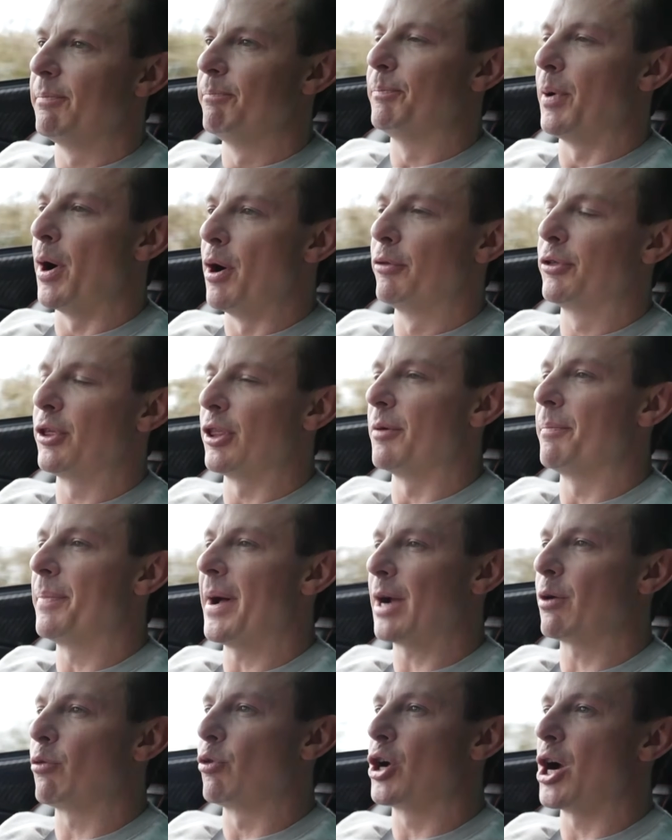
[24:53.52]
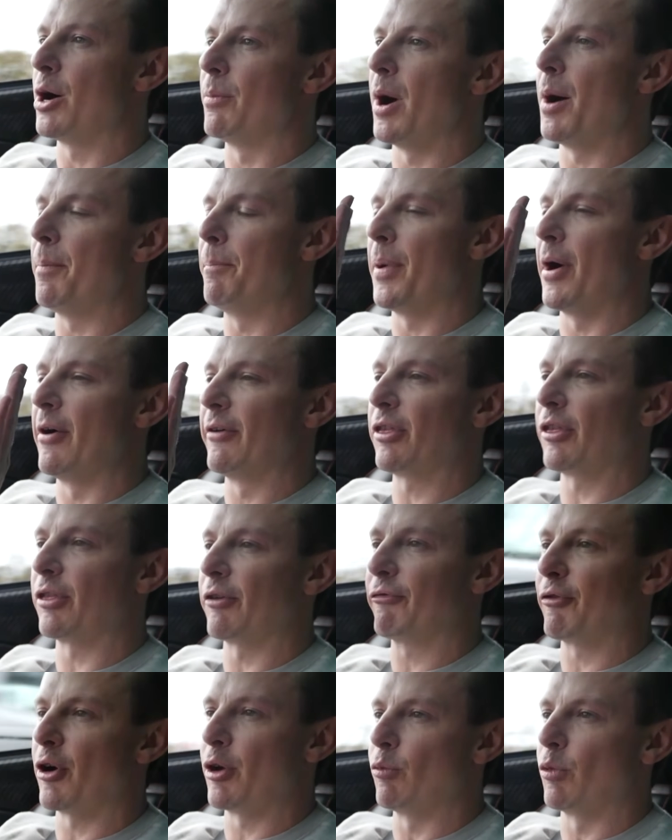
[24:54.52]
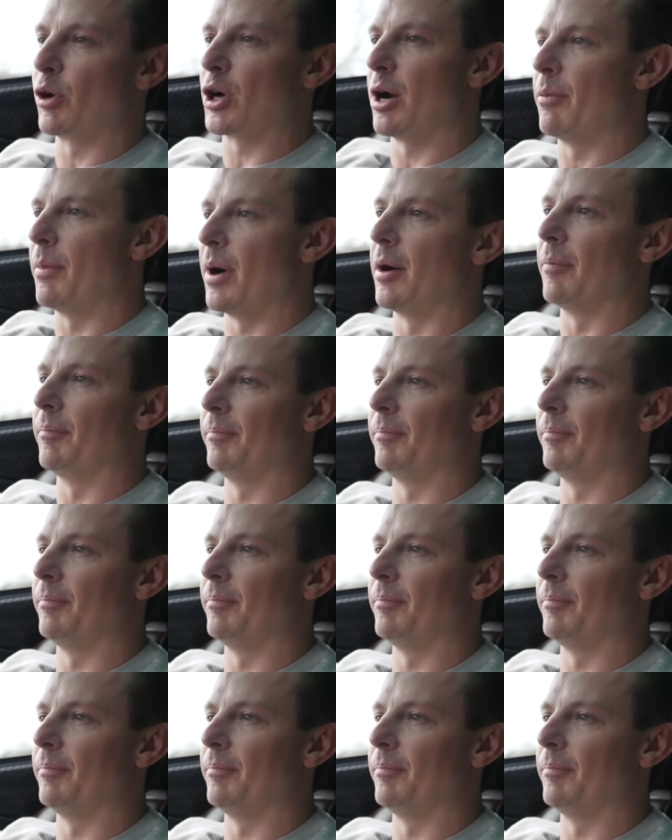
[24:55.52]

both at the back will come up, both at the front will come up.